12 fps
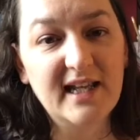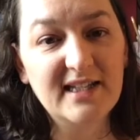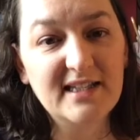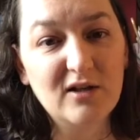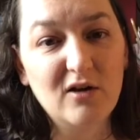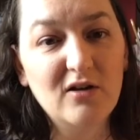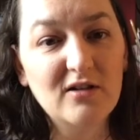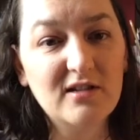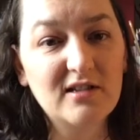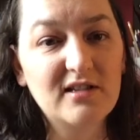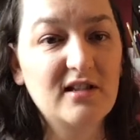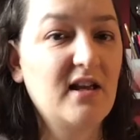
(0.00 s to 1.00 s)
knit
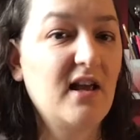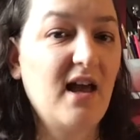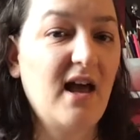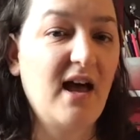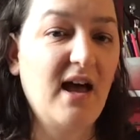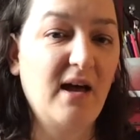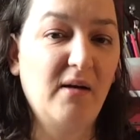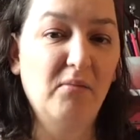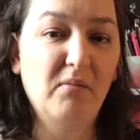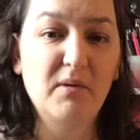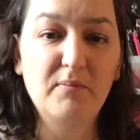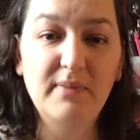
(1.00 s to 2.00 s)
socks,
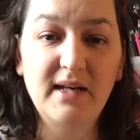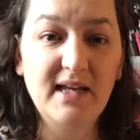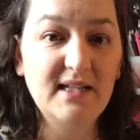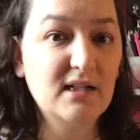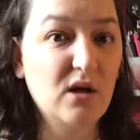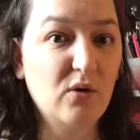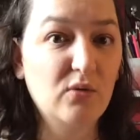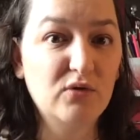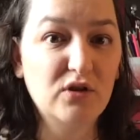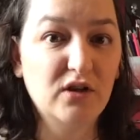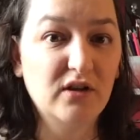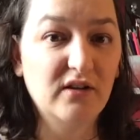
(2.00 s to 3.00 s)
please go
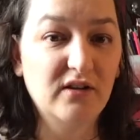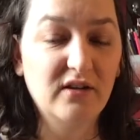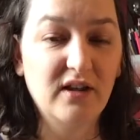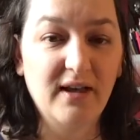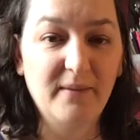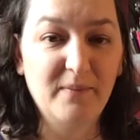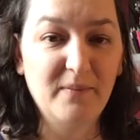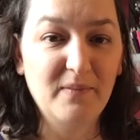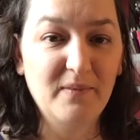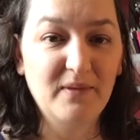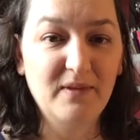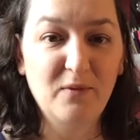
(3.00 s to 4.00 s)
to
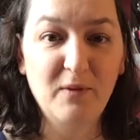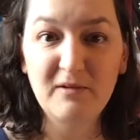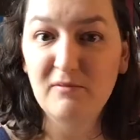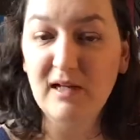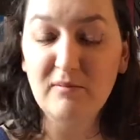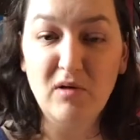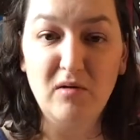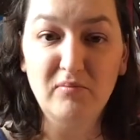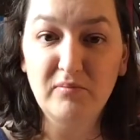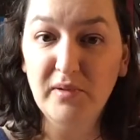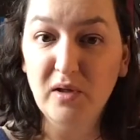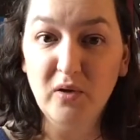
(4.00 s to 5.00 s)
the Woollinn
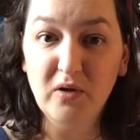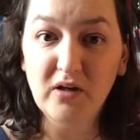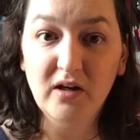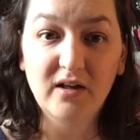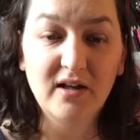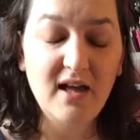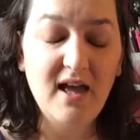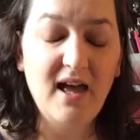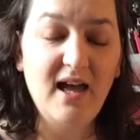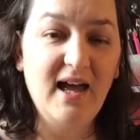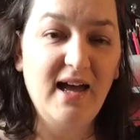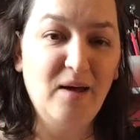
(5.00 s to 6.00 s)
Mum blog,
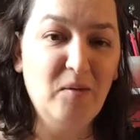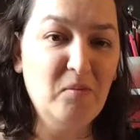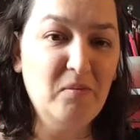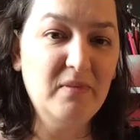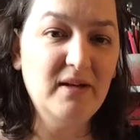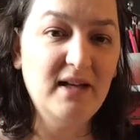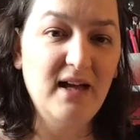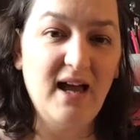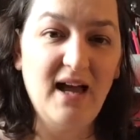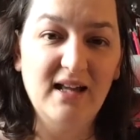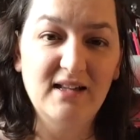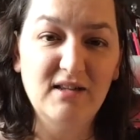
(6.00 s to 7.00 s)
and
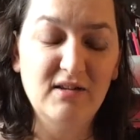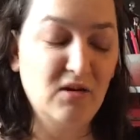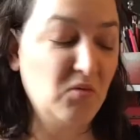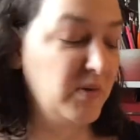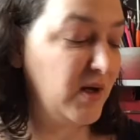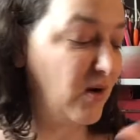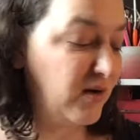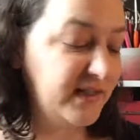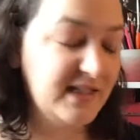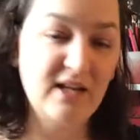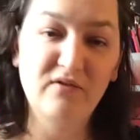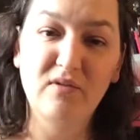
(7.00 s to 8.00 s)
there'll be all
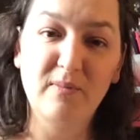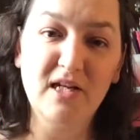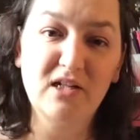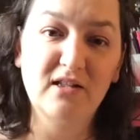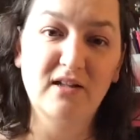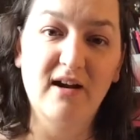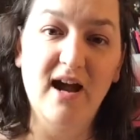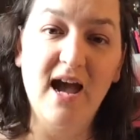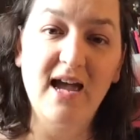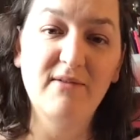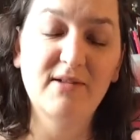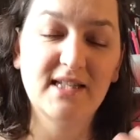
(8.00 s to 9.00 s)
this information there.
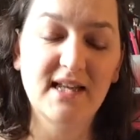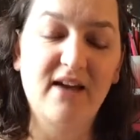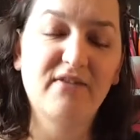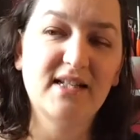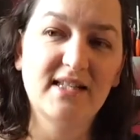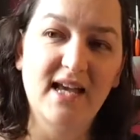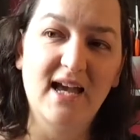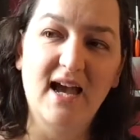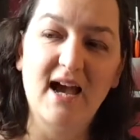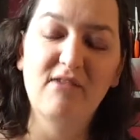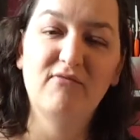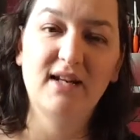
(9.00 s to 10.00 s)
I would have to say
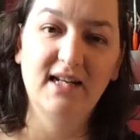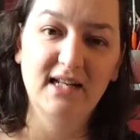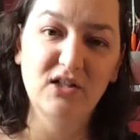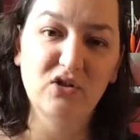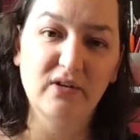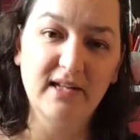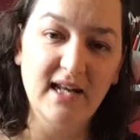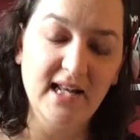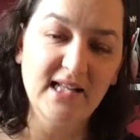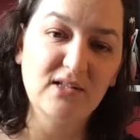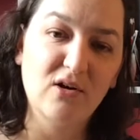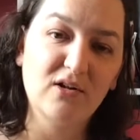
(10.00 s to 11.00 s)
I really enjoy
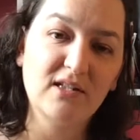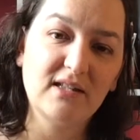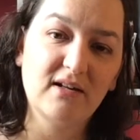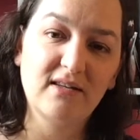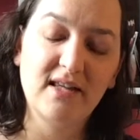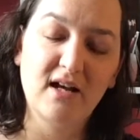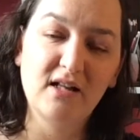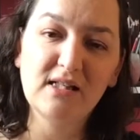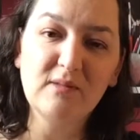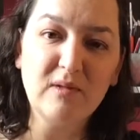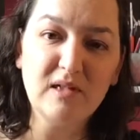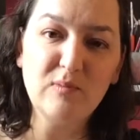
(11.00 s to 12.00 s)
knitting socks. They're the
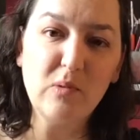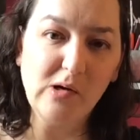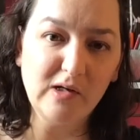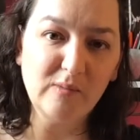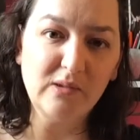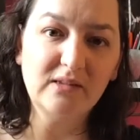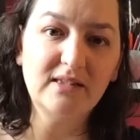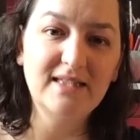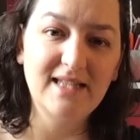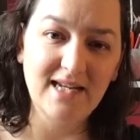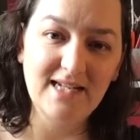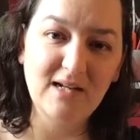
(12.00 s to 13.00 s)
ultimate portable
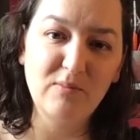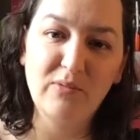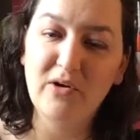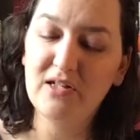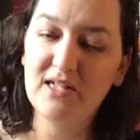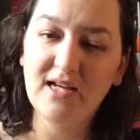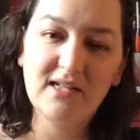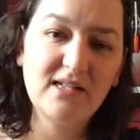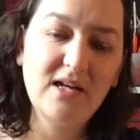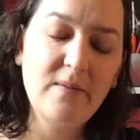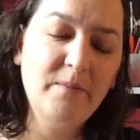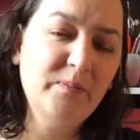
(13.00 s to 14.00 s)
knitting project,
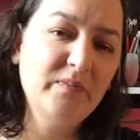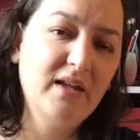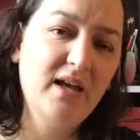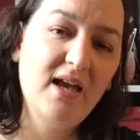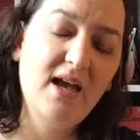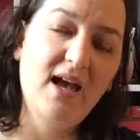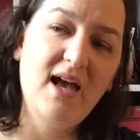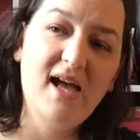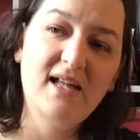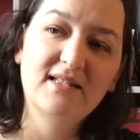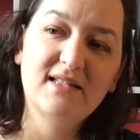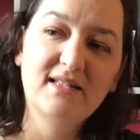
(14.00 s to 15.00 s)

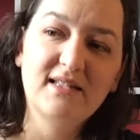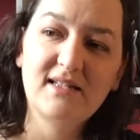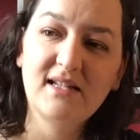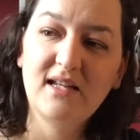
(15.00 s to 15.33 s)
and